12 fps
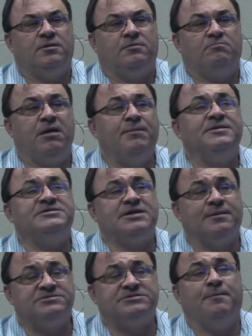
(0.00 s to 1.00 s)
Maybe it's
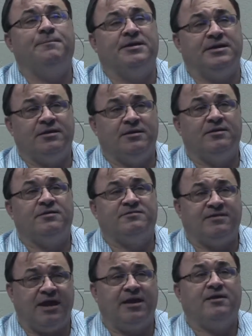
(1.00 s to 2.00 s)
time somebody
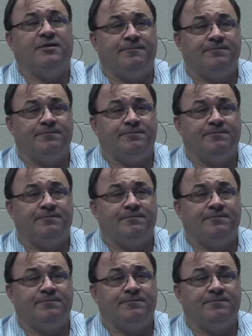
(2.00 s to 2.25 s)
take